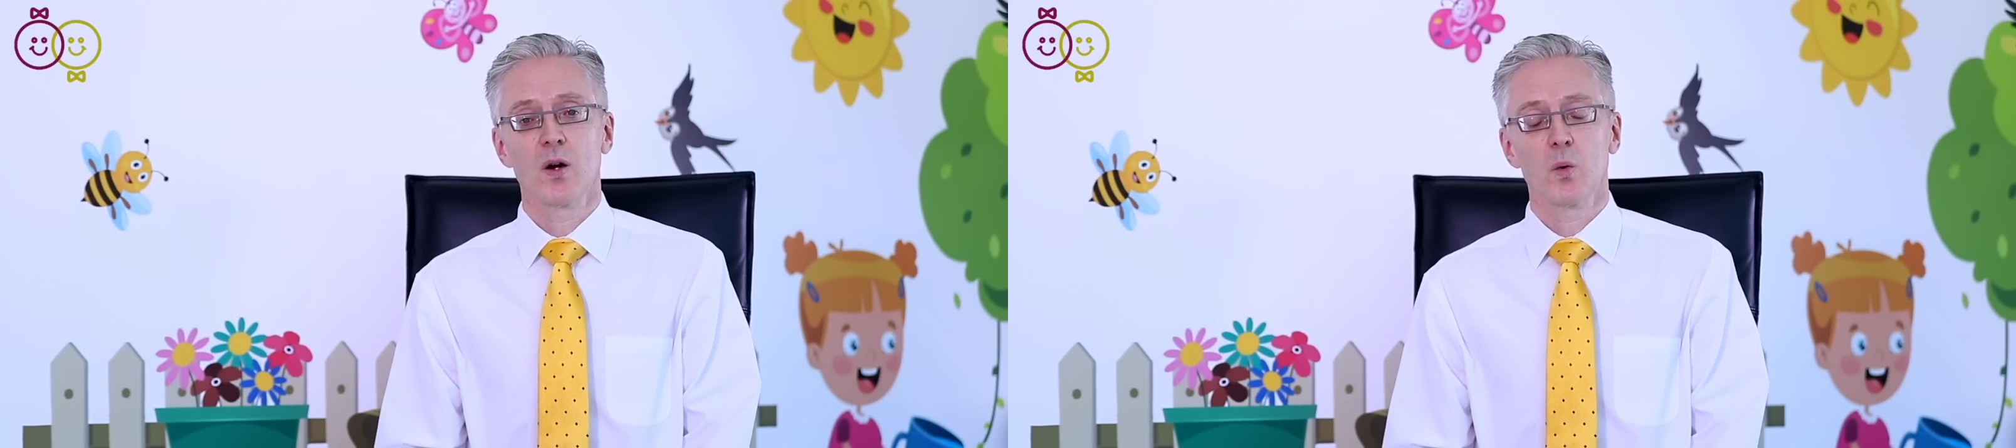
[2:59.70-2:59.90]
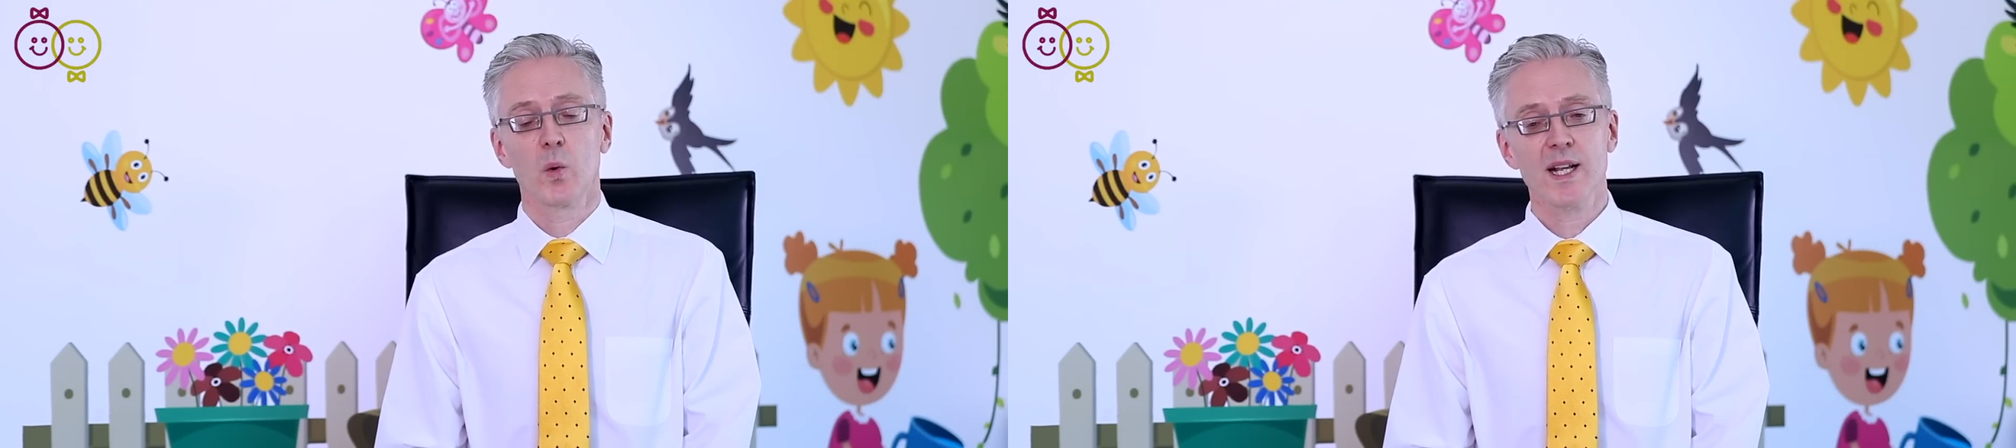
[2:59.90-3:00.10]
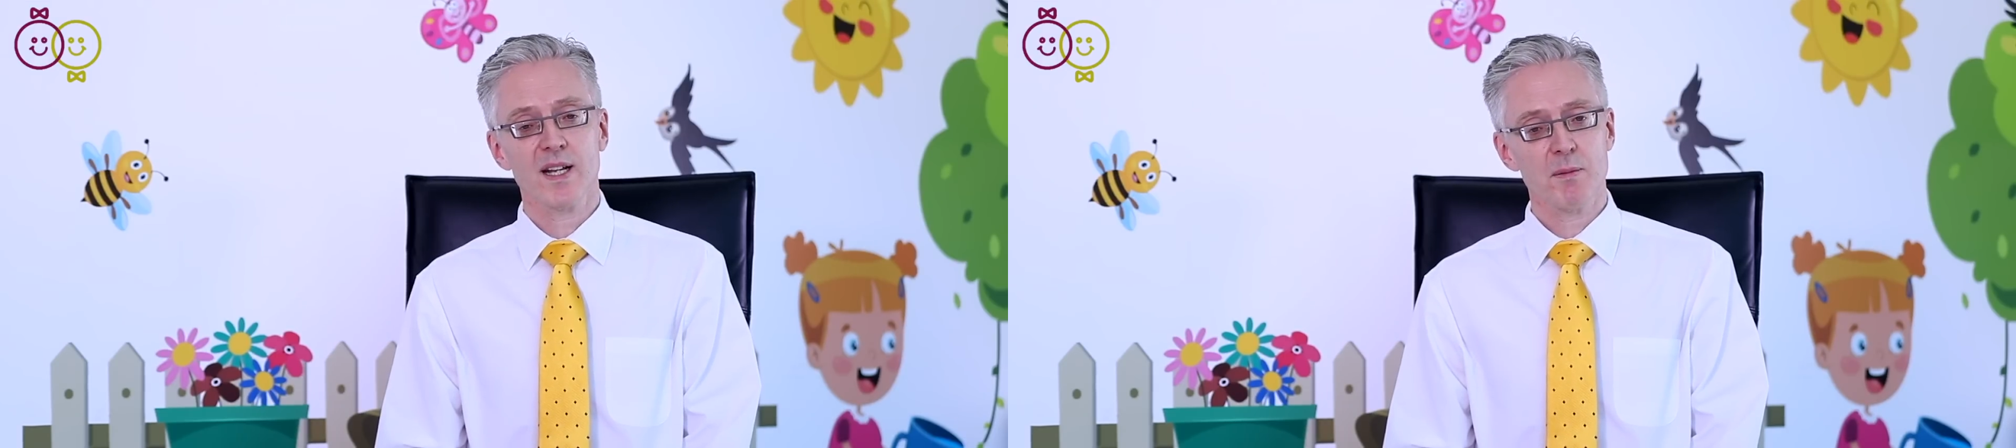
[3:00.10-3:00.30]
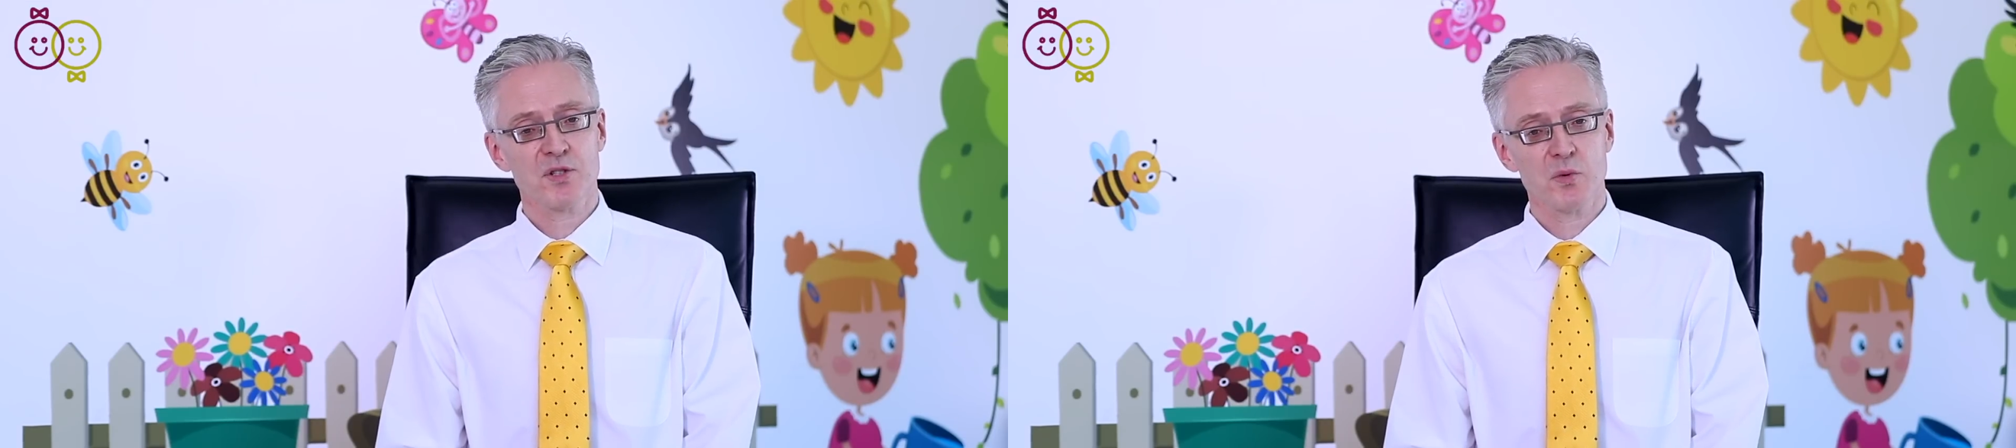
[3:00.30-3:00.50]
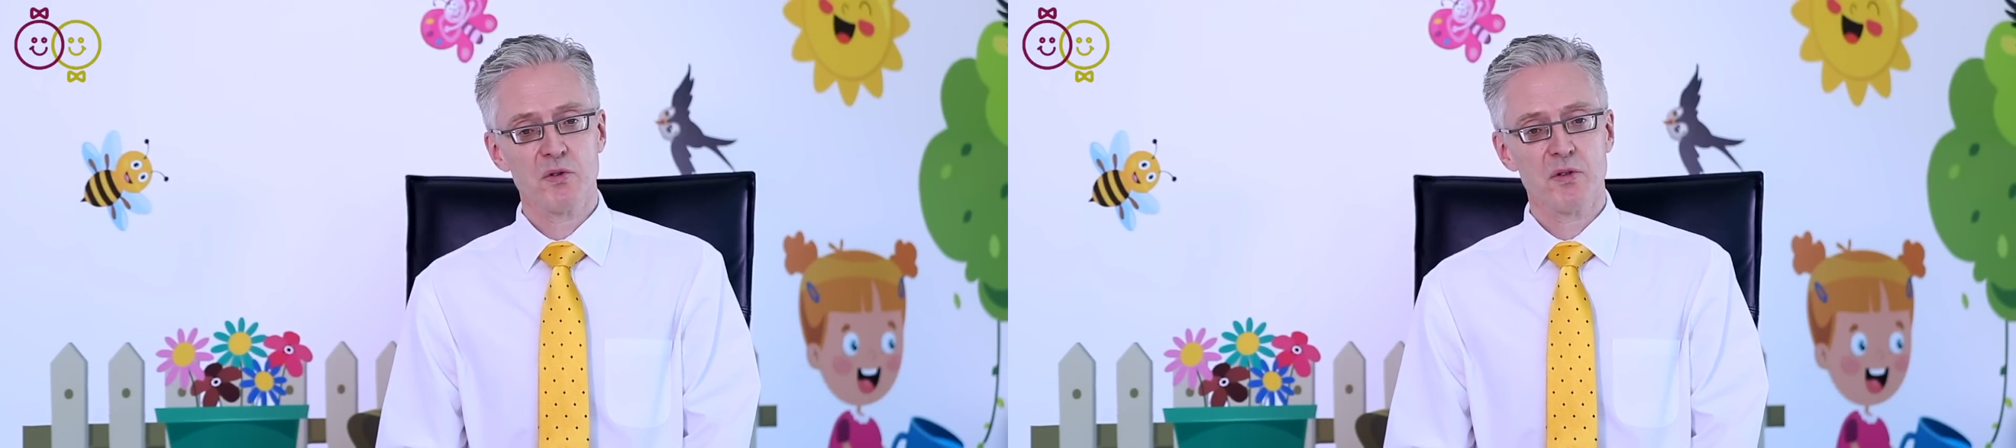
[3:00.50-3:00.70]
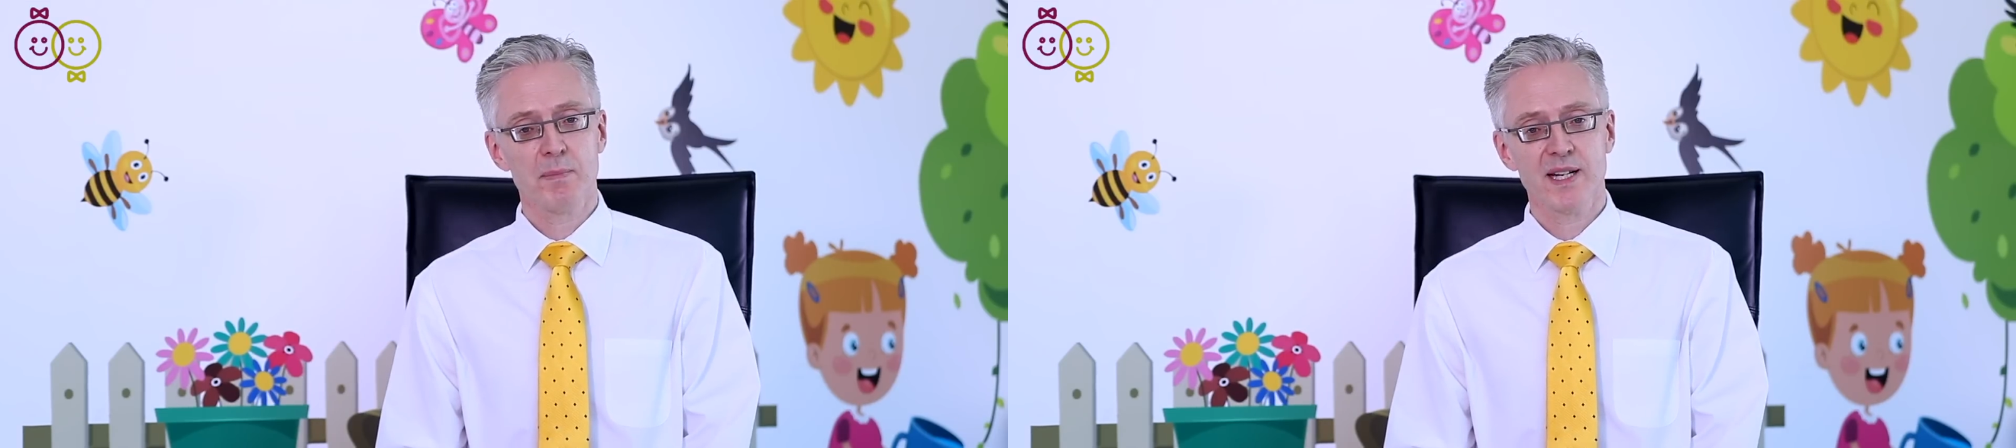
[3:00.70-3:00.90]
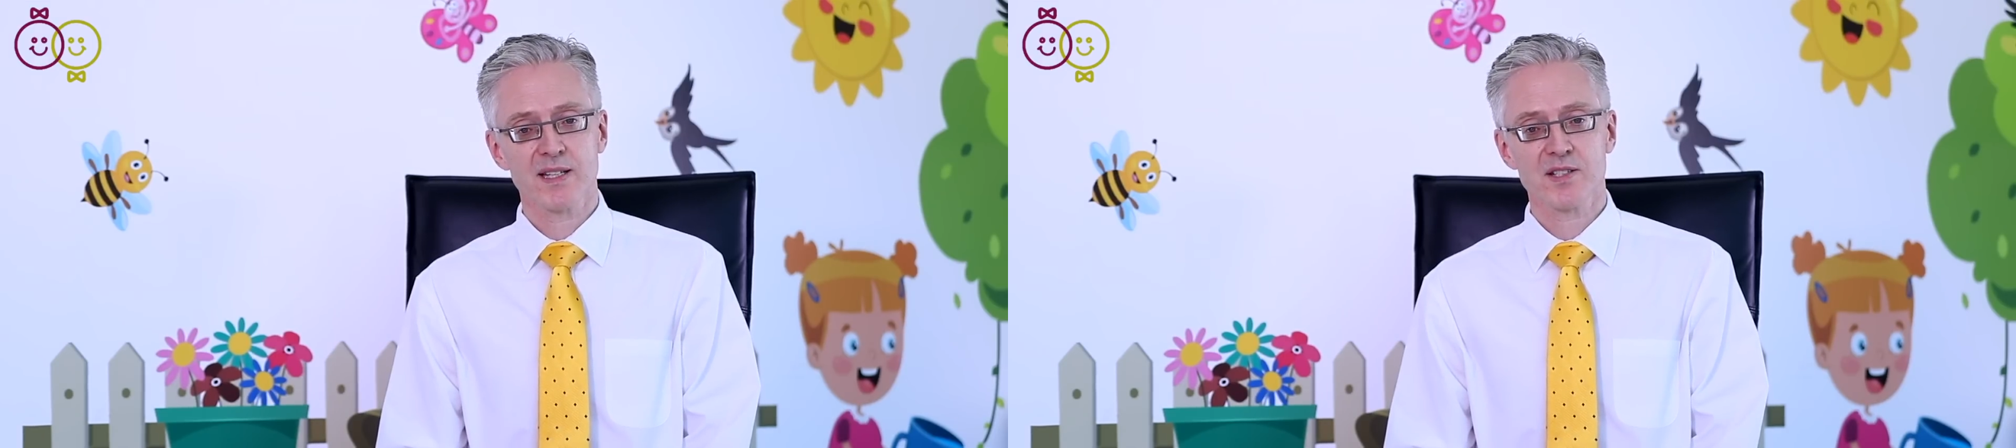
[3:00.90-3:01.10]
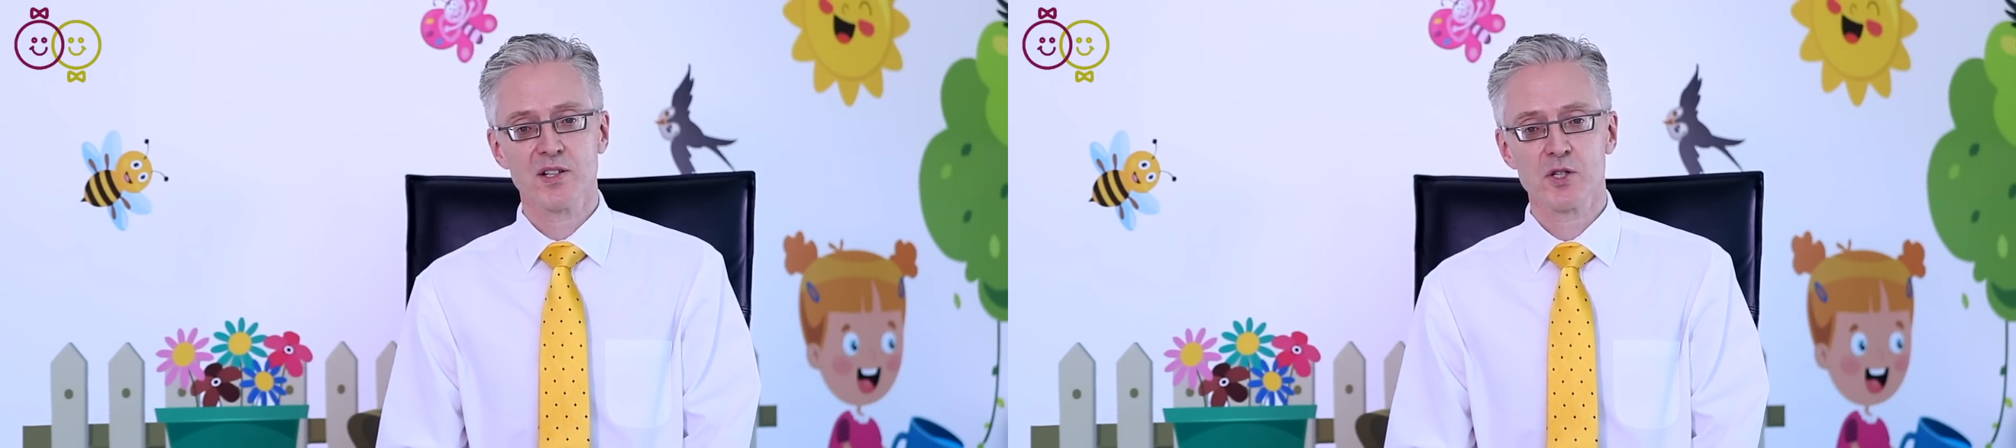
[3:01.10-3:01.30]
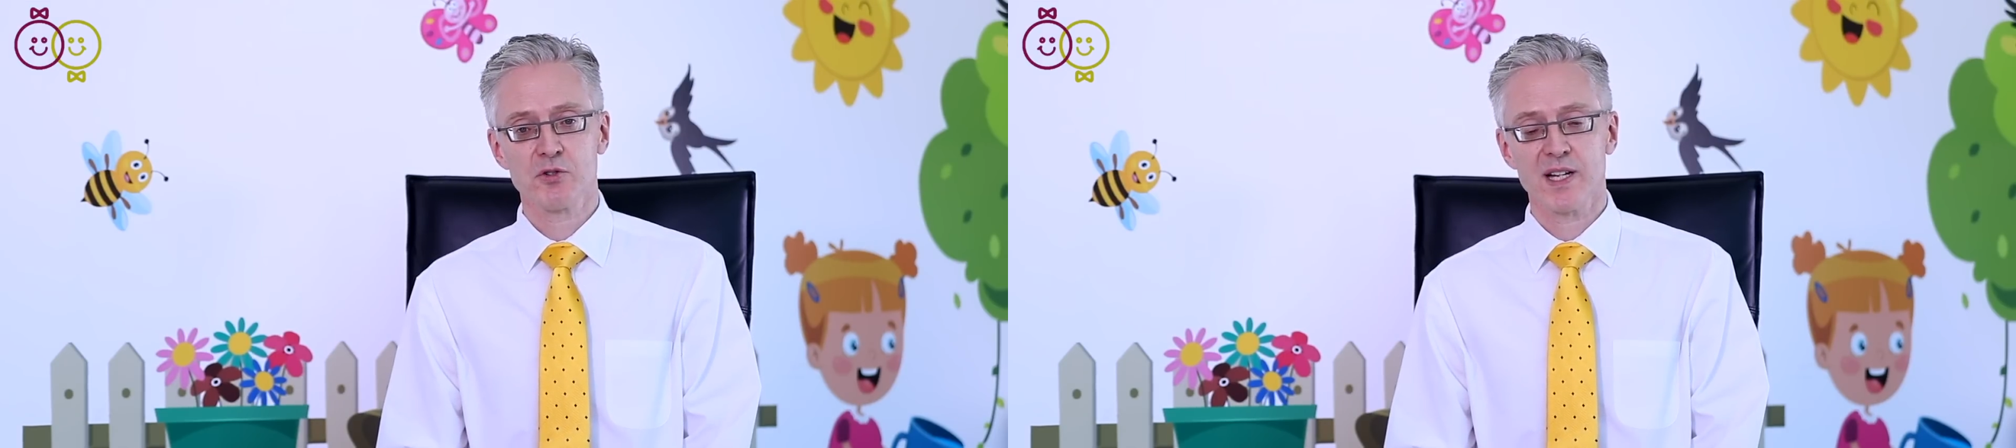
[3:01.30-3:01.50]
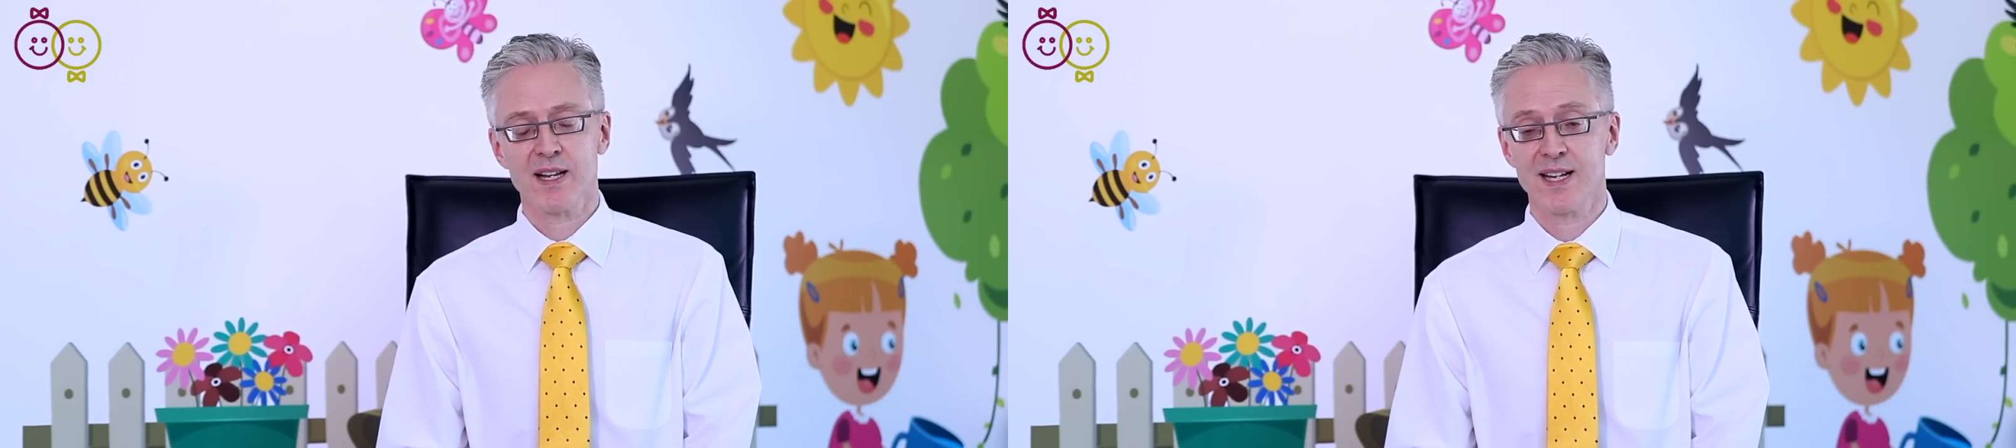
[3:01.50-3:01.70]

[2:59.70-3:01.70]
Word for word: When it comes to orthopaedic surgery